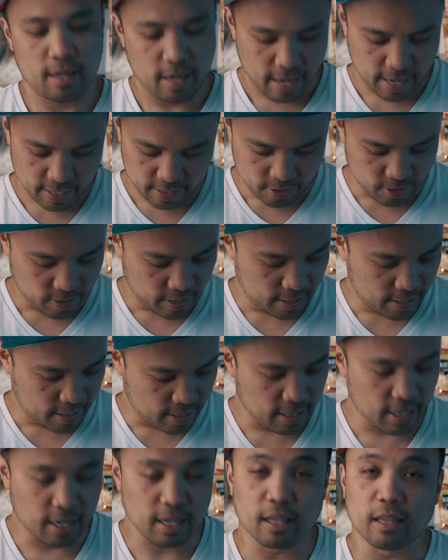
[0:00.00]
As you can
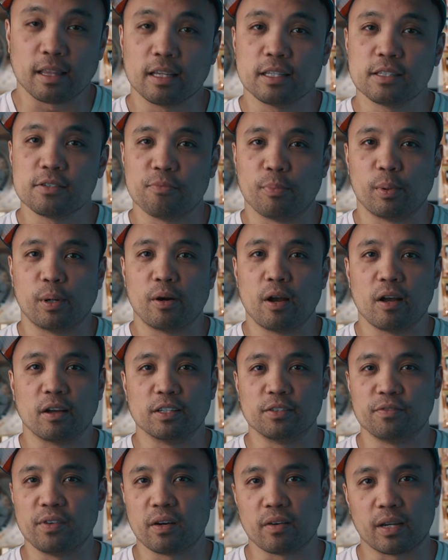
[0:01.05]
see, this barong
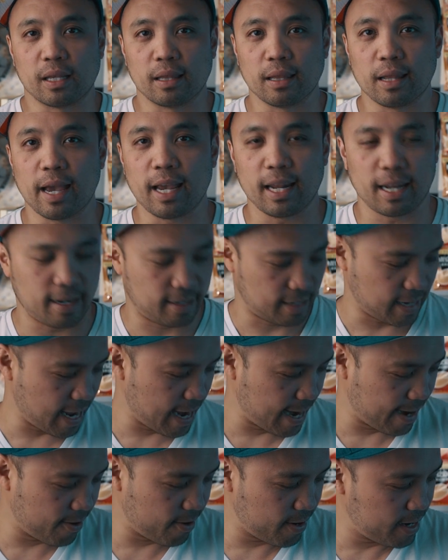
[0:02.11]
is very light and
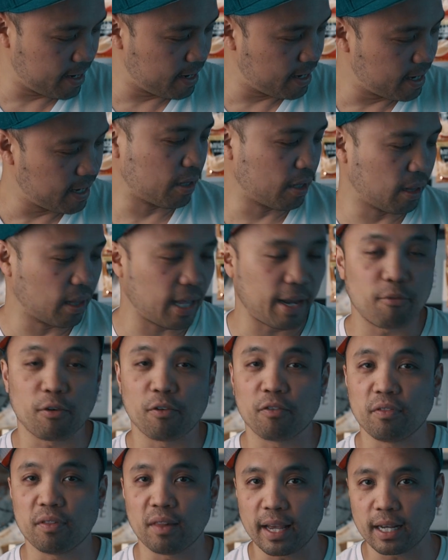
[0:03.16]
airy. The light
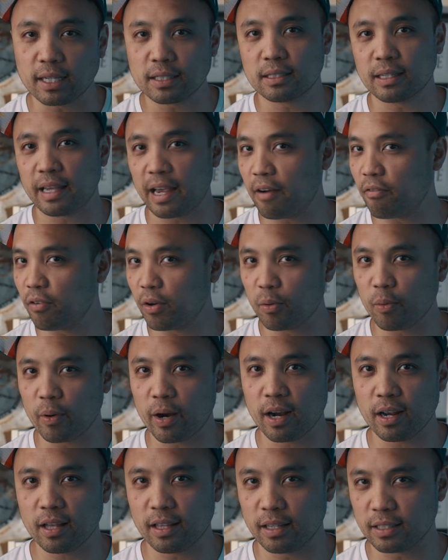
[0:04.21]
reflects
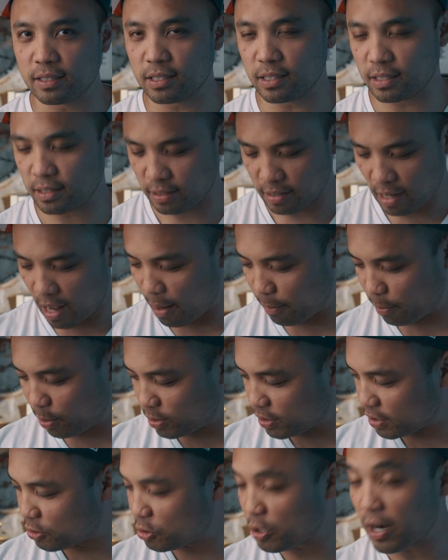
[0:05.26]
everywhere. It's just
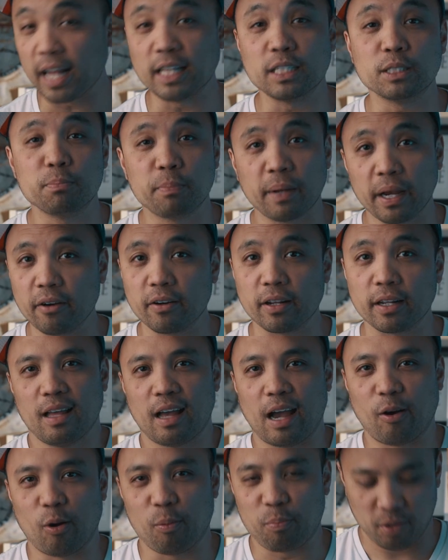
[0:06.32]
almost transparent.
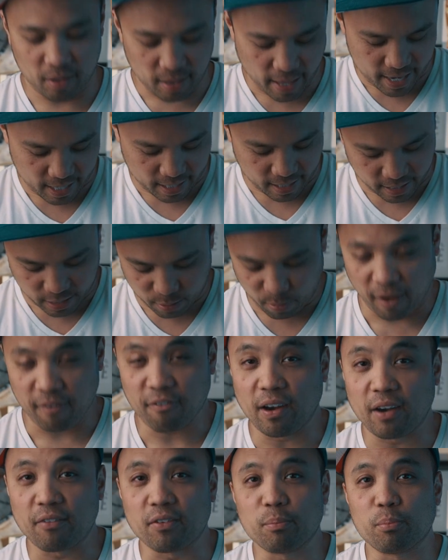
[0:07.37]
I hope you like it. It's my
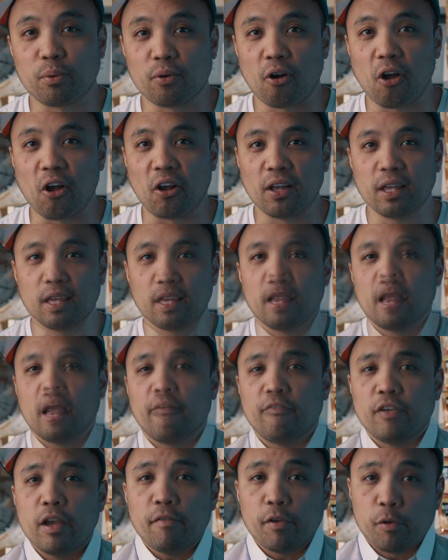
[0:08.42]
favorite barong.
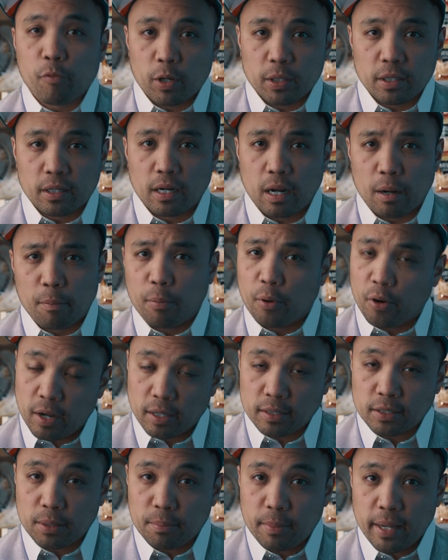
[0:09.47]
Have you ever wondered how
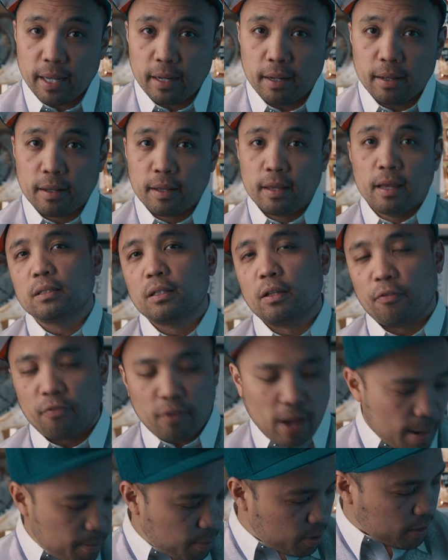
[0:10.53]
barongs are made? The
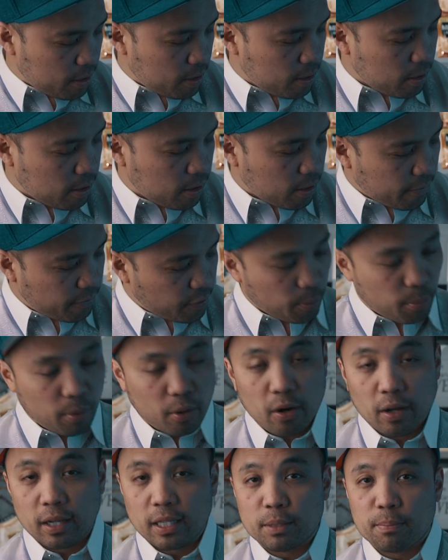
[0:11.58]
fiber of your
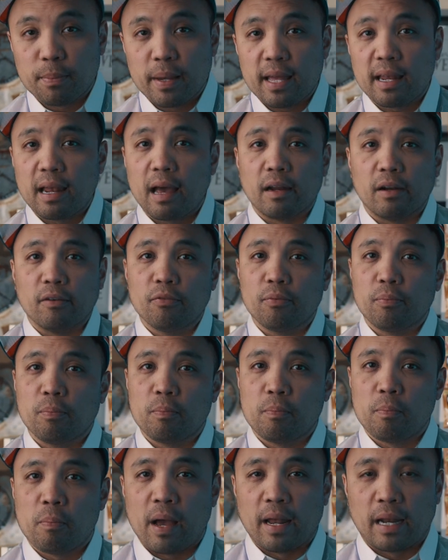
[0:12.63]
barong is made out of
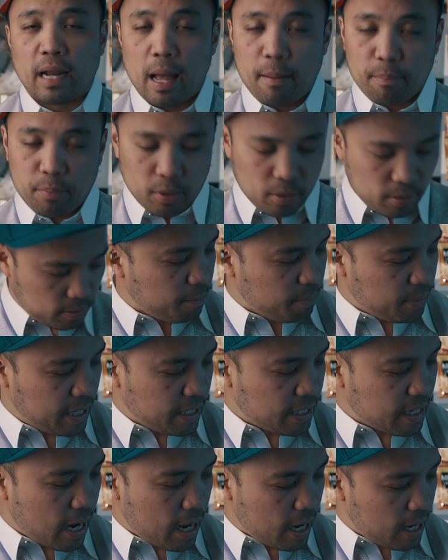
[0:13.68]
pineapple,
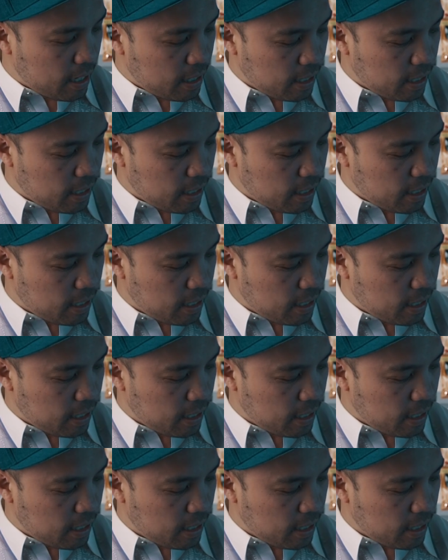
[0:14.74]
pina,